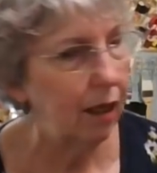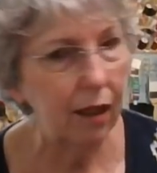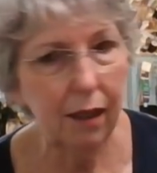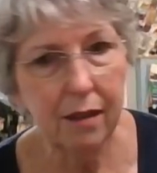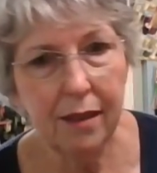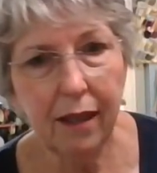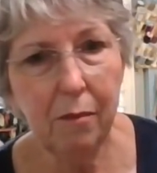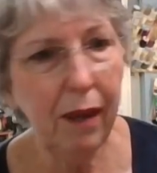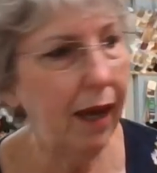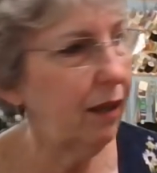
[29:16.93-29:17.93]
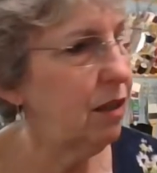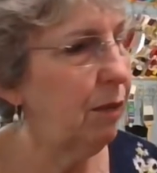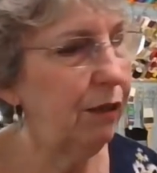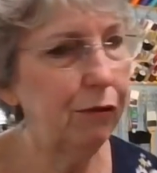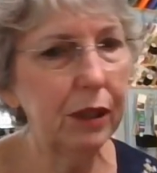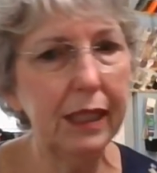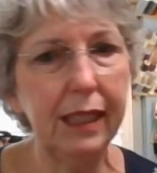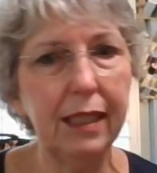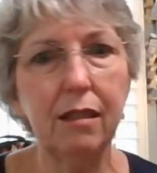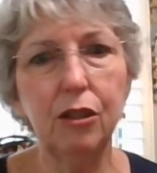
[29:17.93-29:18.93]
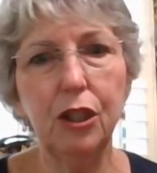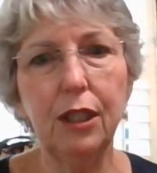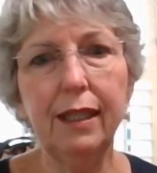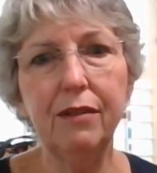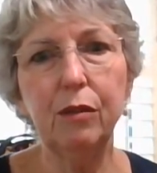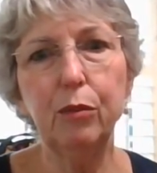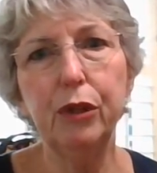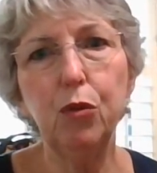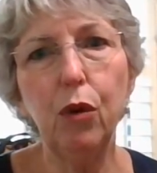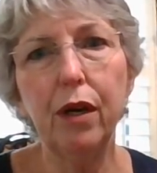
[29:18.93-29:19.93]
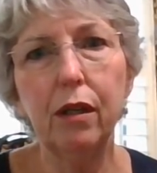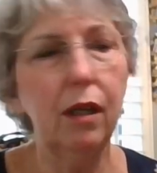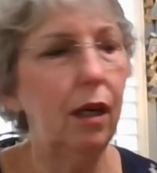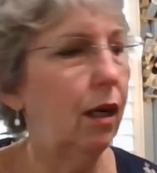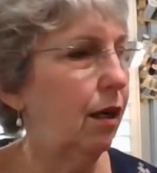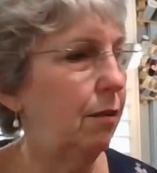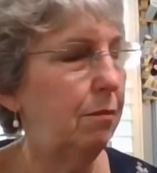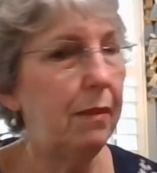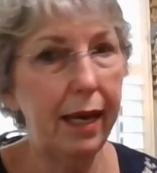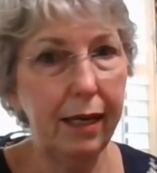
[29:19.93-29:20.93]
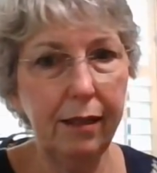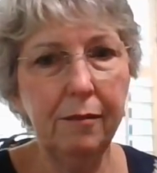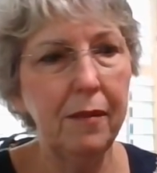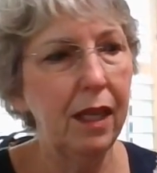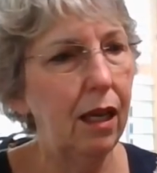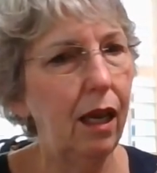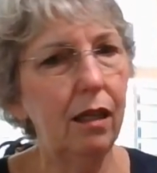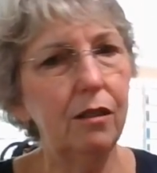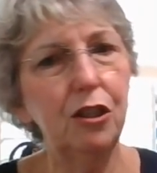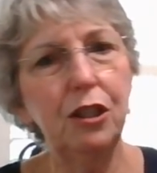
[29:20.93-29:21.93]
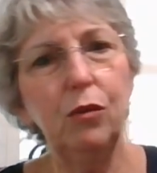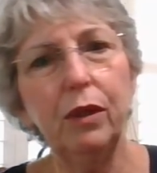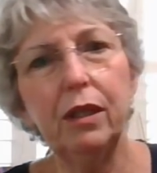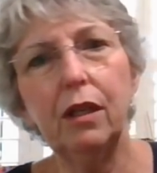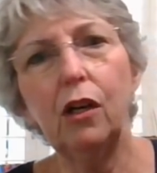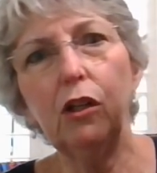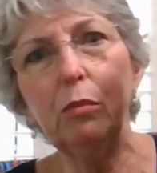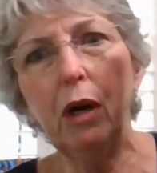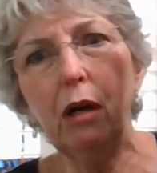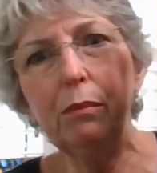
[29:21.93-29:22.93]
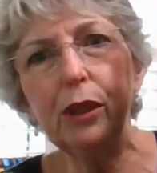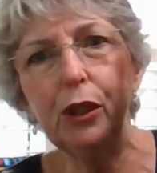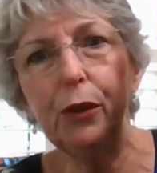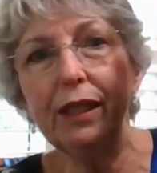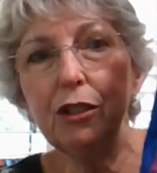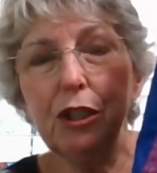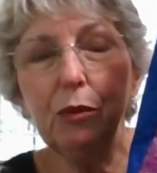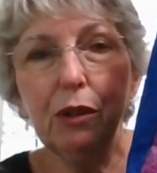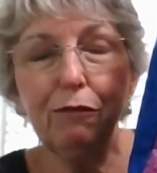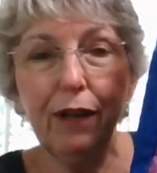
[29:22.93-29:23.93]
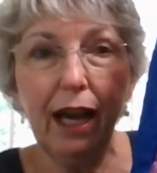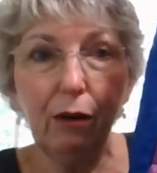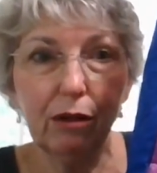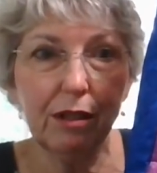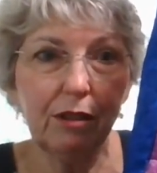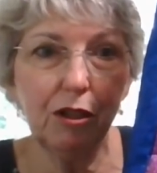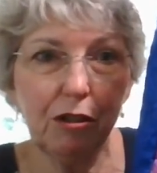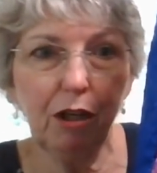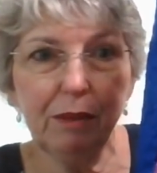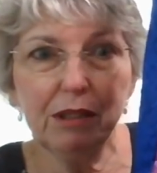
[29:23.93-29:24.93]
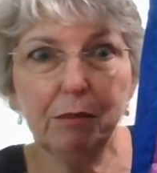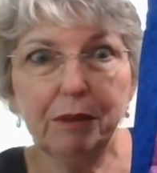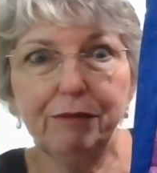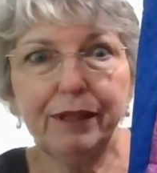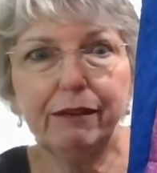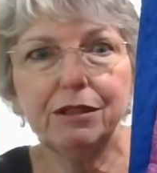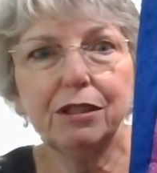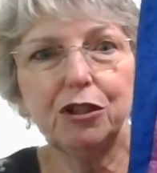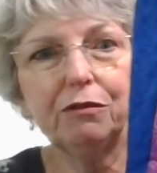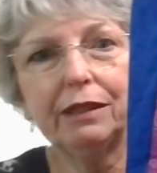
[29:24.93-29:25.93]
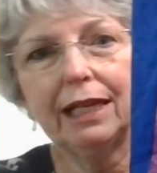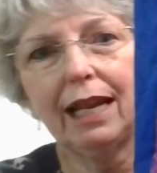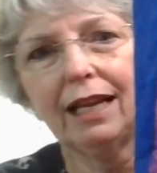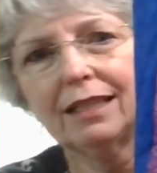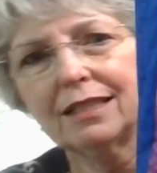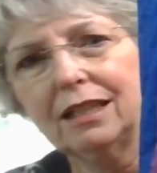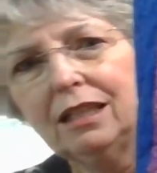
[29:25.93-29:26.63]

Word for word: Now the second bag is made for Denise, and she lives in Bridgewater, Maine, and she wanted cobalt blue and she wanted flowers, and she told me some of the flowers that she really likes.